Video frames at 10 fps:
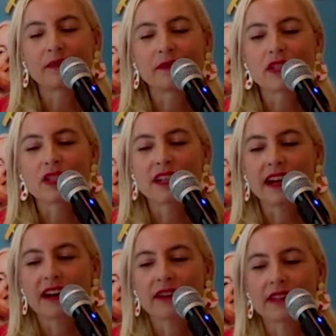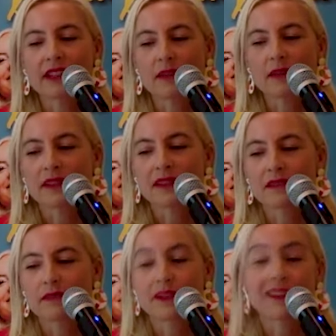we should have a topless
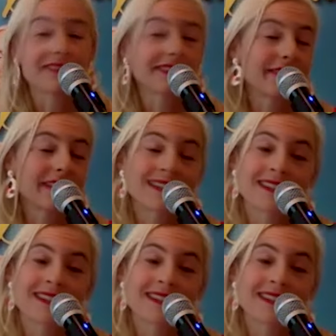book event yep.